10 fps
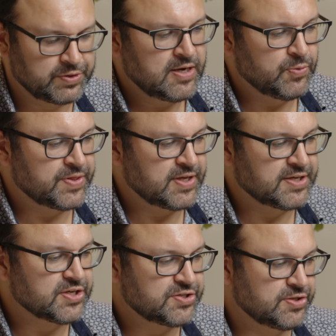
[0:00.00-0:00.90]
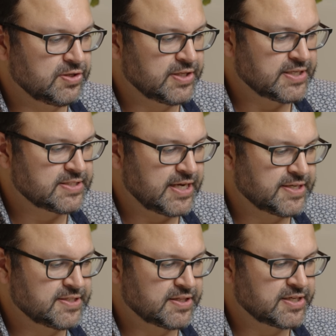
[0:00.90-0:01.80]
with additional
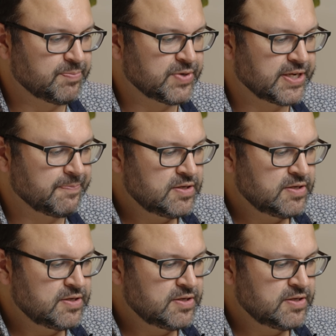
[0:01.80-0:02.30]
insights on the company.